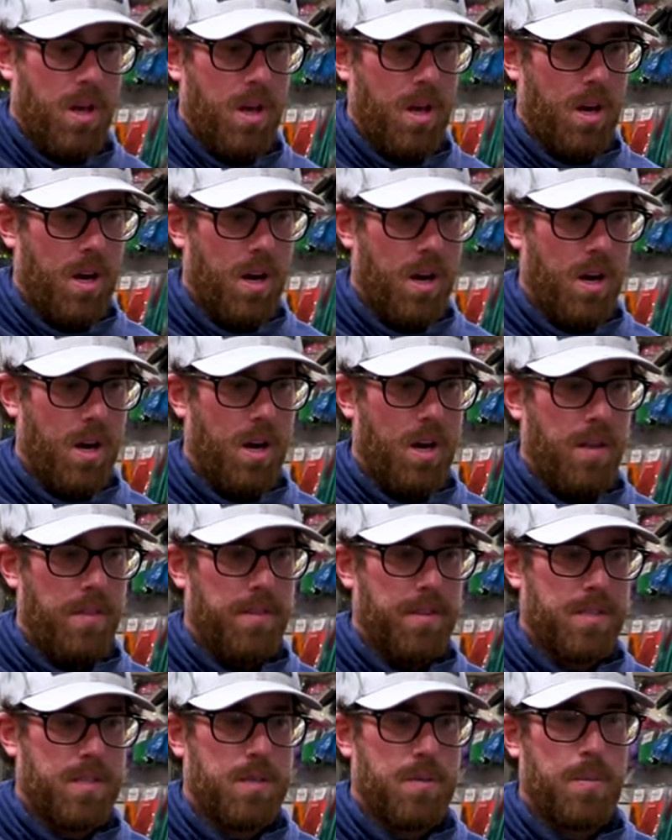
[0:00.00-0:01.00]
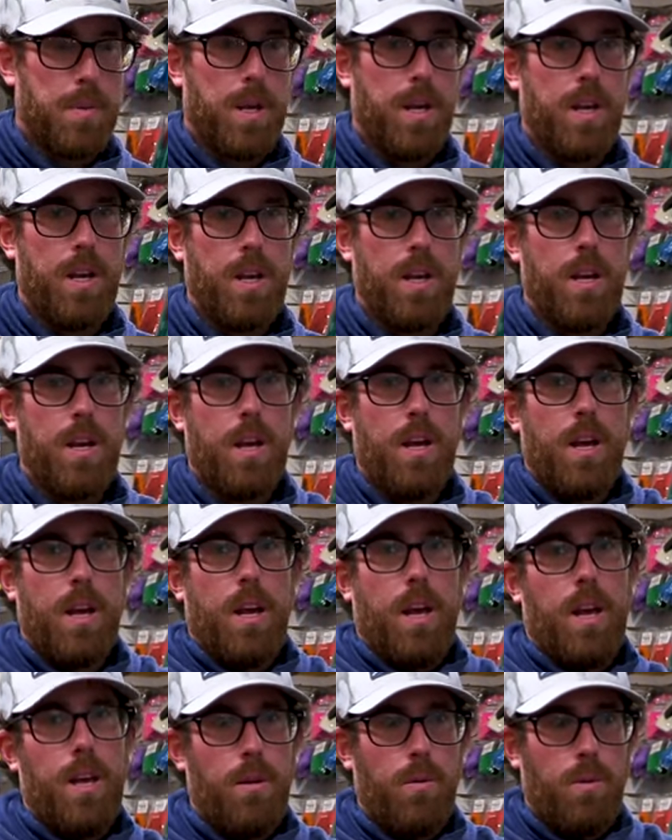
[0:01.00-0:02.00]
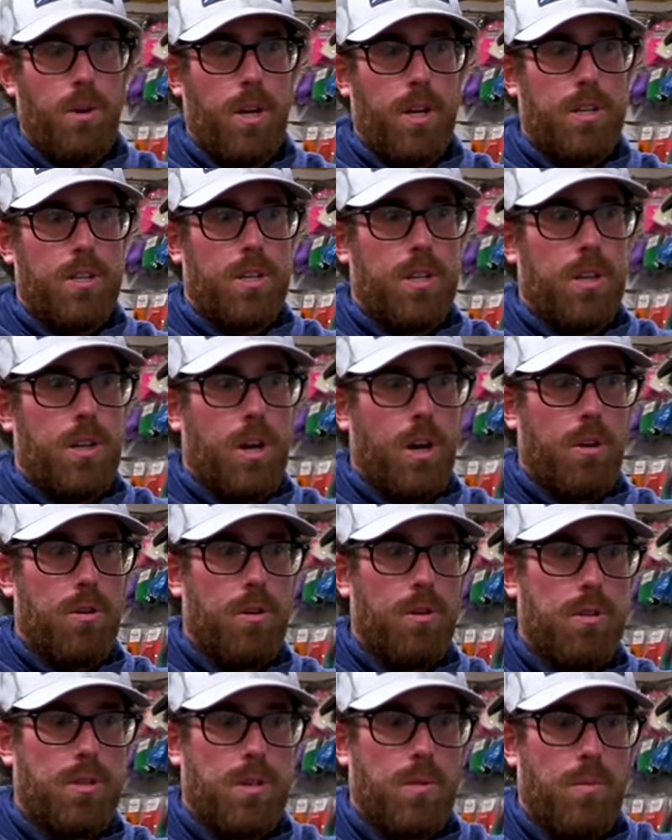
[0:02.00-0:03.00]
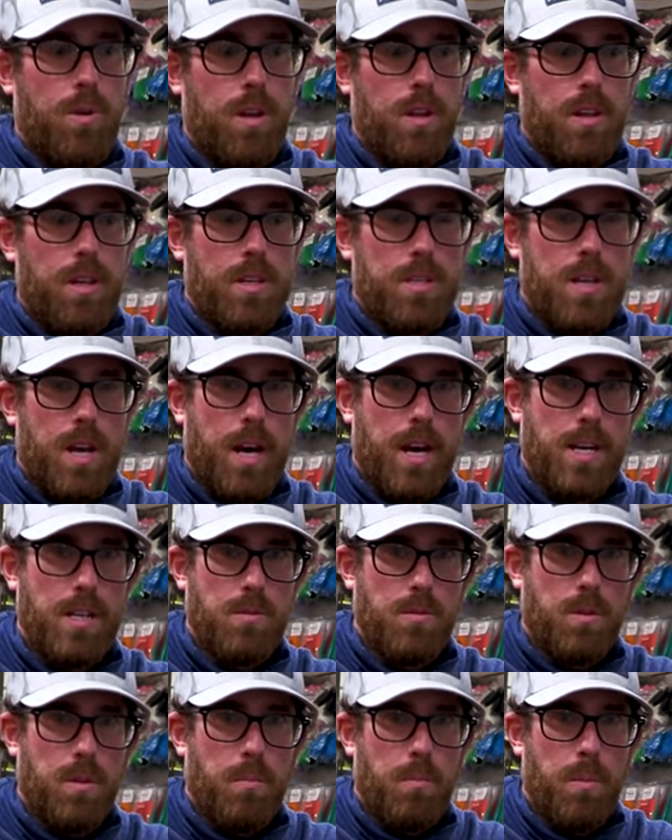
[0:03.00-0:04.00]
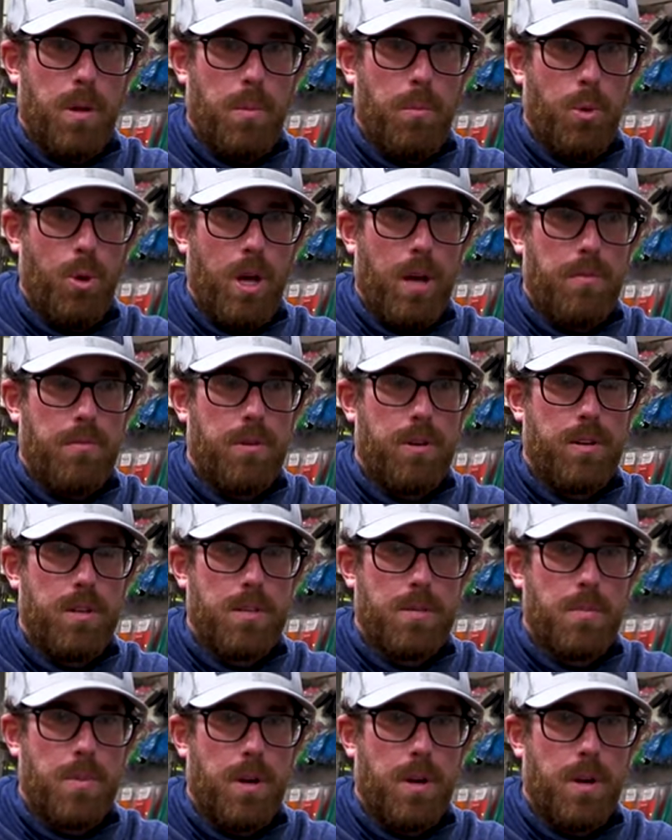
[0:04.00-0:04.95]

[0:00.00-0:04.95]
The speed in which you can cruise in one of these guys with minimal effort is